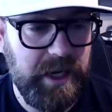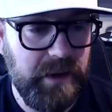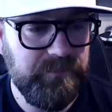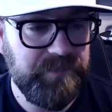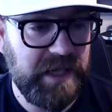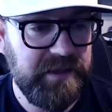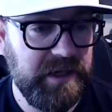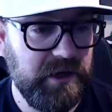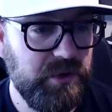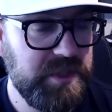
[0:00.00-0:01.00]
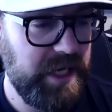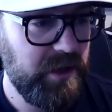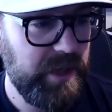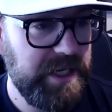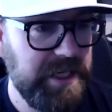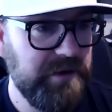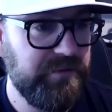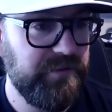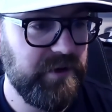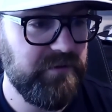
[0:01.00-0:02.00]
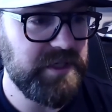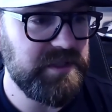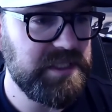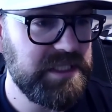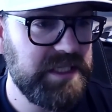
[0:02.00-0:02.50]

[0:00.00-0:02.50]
I think a good takeaway here for investors